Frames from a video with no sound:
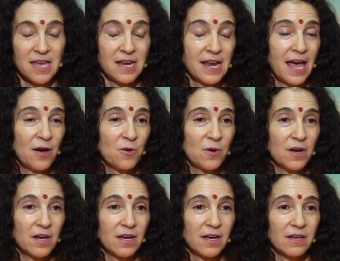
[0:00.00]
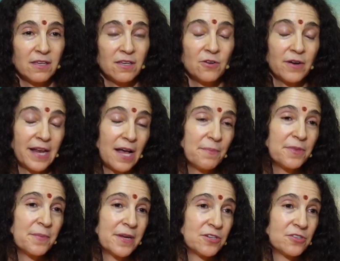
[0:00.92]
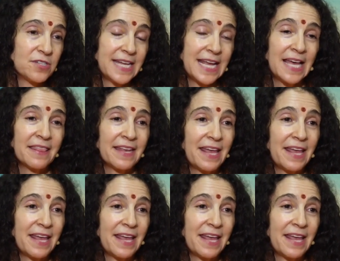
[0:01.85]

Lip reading: Now, you can help them understand